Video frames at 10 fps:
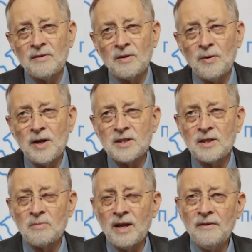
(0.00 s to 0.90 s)
of the breast
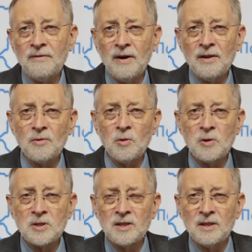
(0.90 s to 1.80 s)
that we have for other
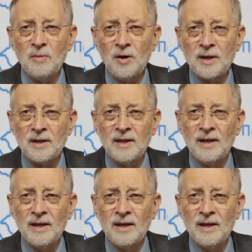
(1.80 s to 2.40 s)
organs in the body.